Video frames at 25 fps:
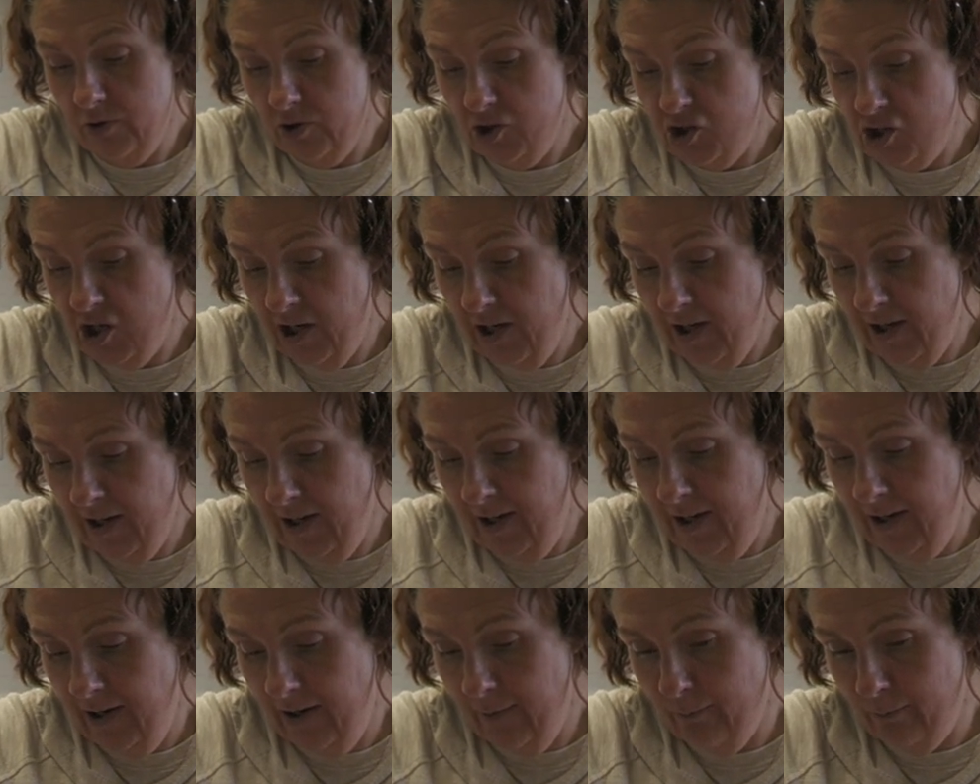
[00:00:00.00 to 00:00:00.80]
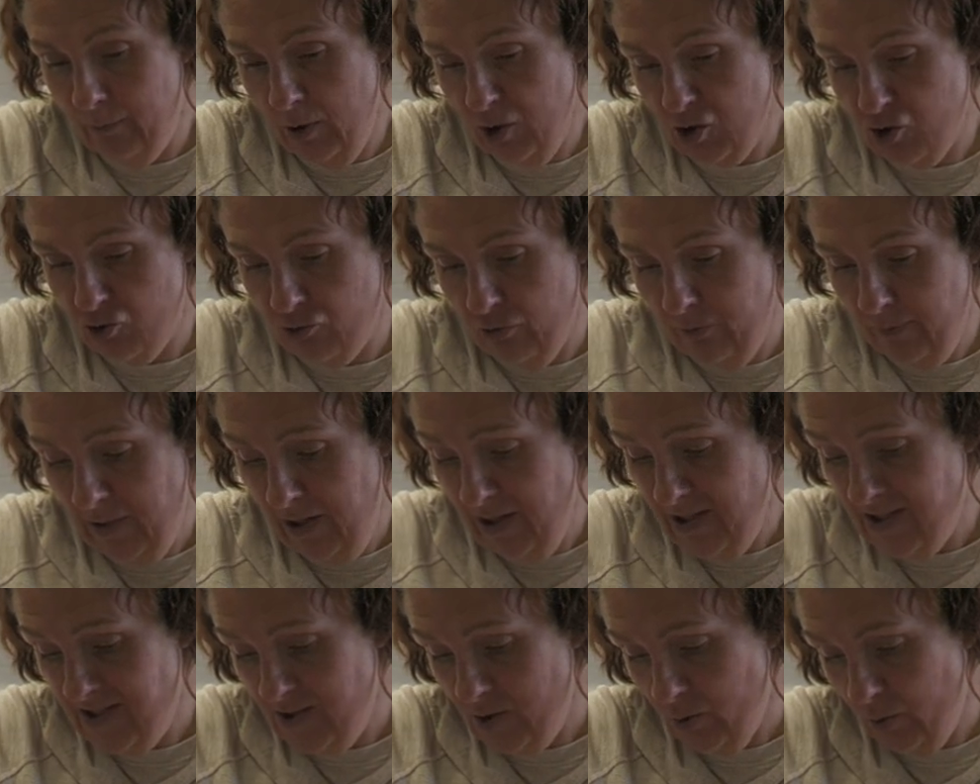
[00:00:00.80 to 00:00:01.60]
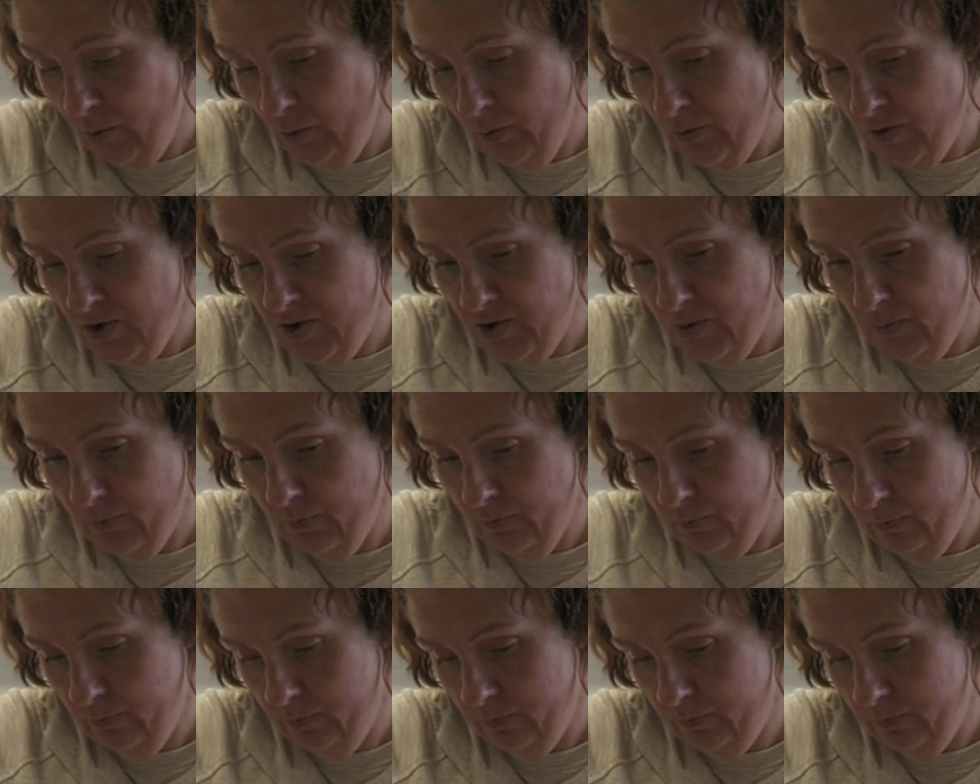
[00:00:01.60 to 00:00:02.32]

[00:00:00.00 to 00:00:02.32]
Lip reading: chickeny mushroomy sauce,